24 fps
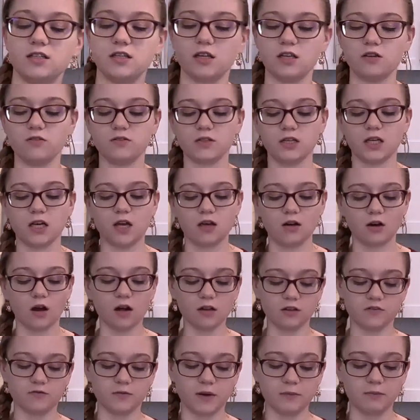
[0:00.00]
to use it in
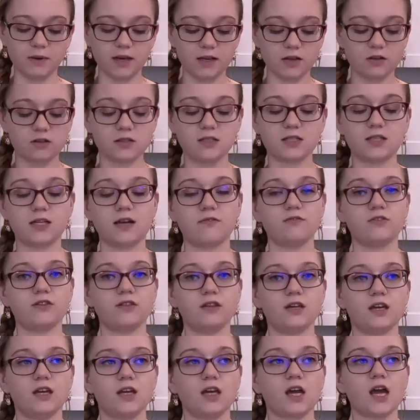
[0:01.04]
all of my baked goods and
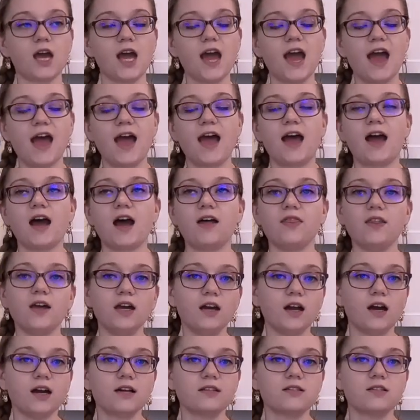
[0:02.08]
everything. And
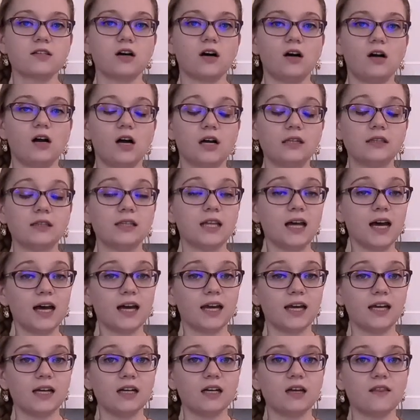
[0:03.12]
then I saw
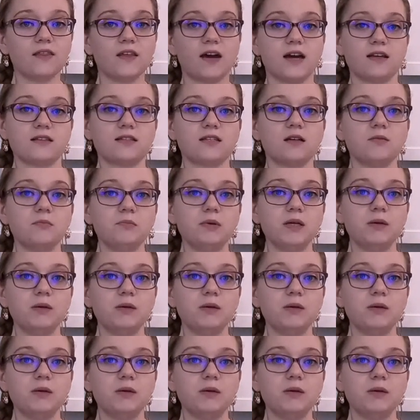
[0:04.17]
online that some